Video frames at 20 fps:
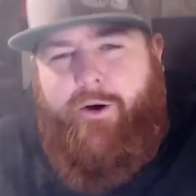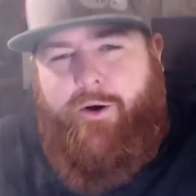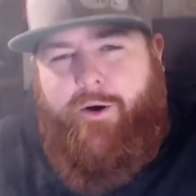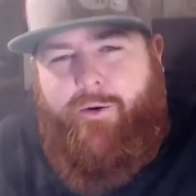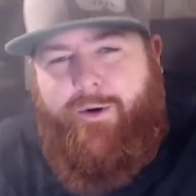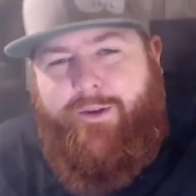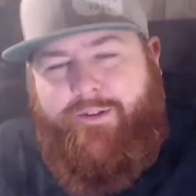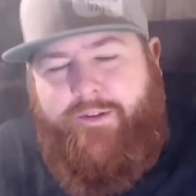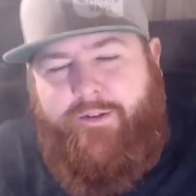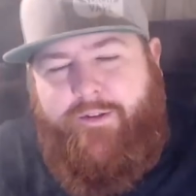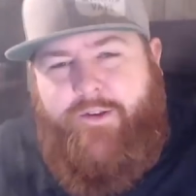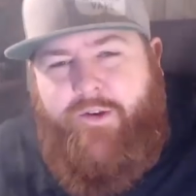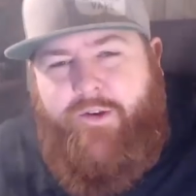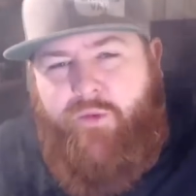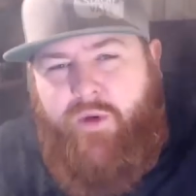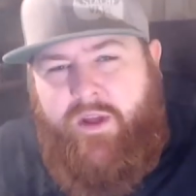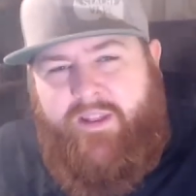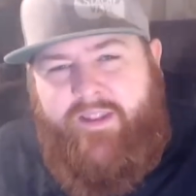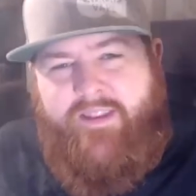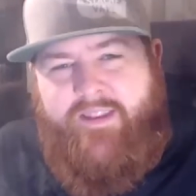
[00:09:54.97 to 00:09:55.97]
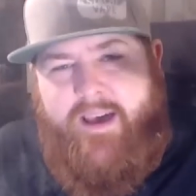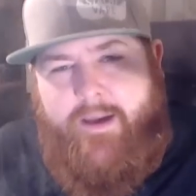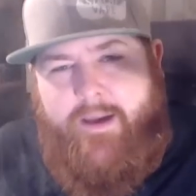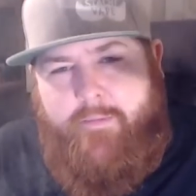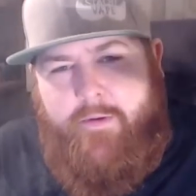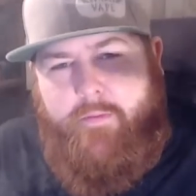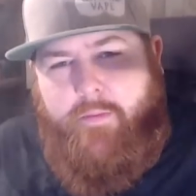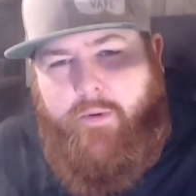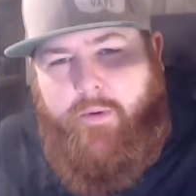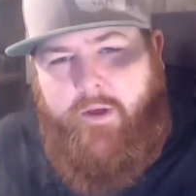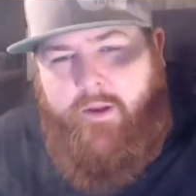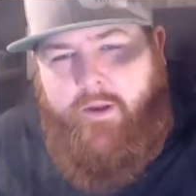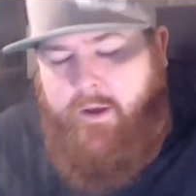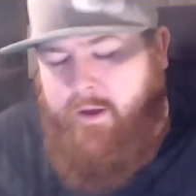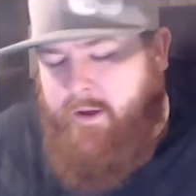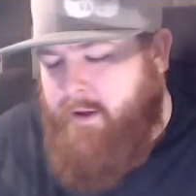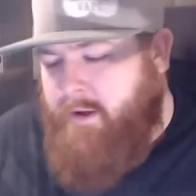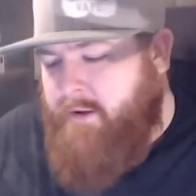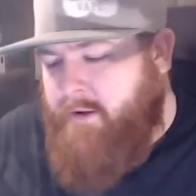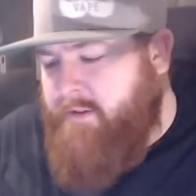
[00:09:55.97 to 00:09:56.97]
it wasn't too in depth, but
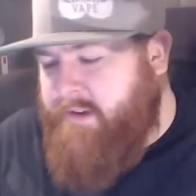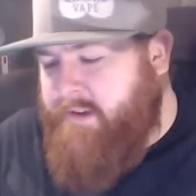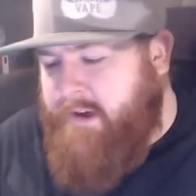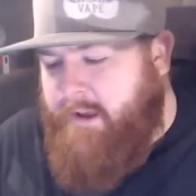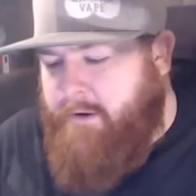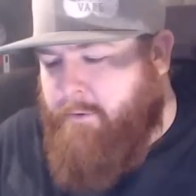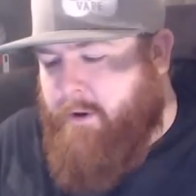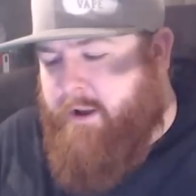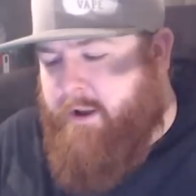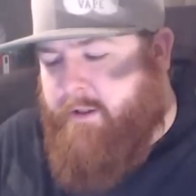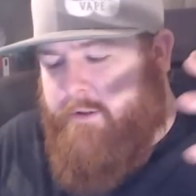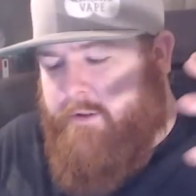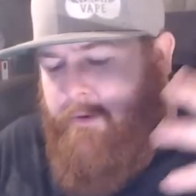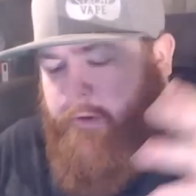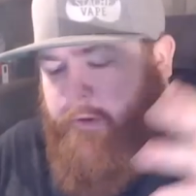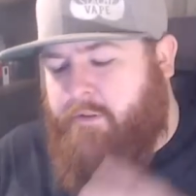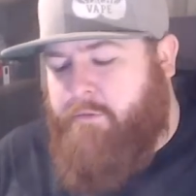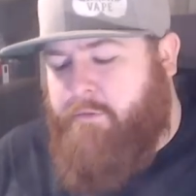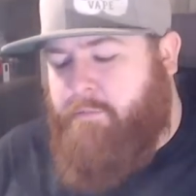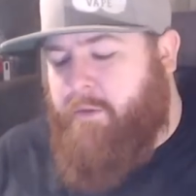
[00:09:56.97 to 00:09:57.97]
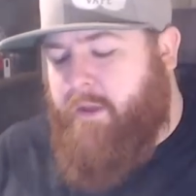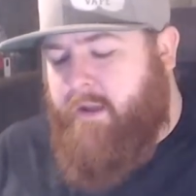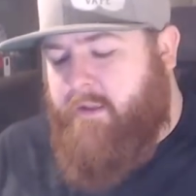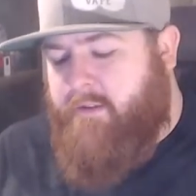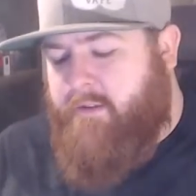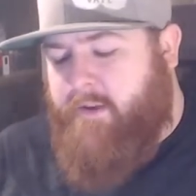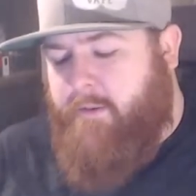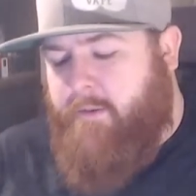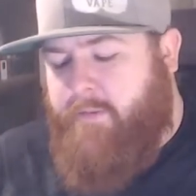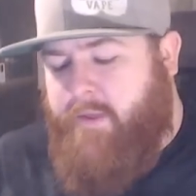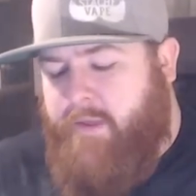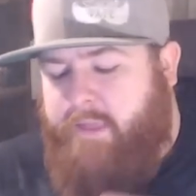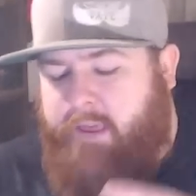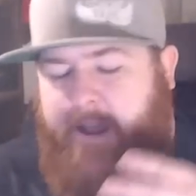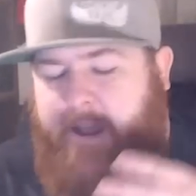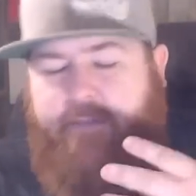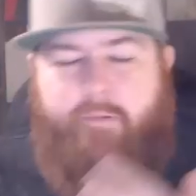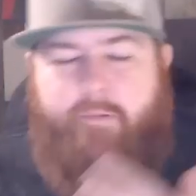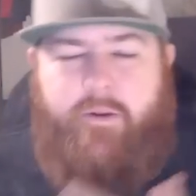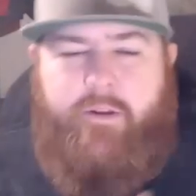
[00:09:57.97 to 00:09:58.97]
Just kind of wanted to explain something that
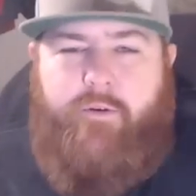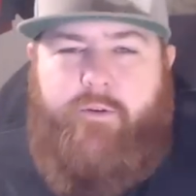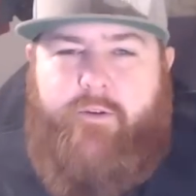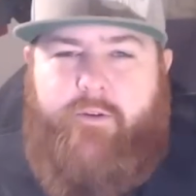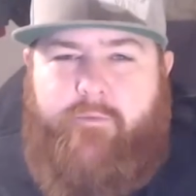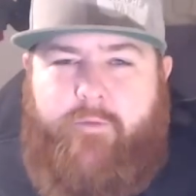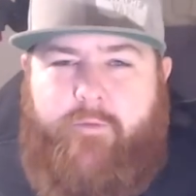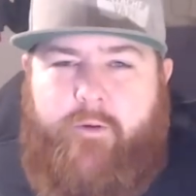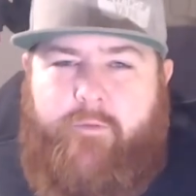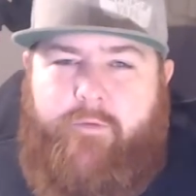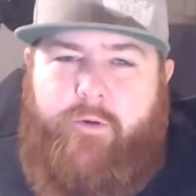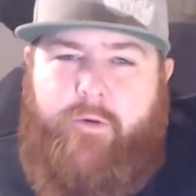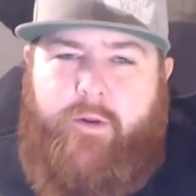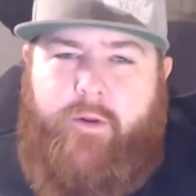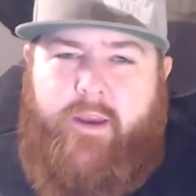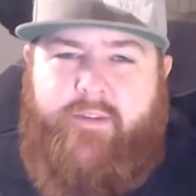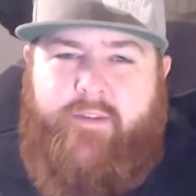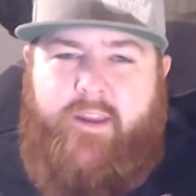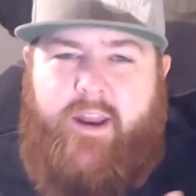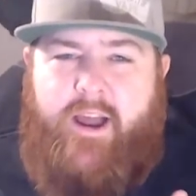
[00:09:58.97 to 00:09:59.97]
I've been using for a few days that I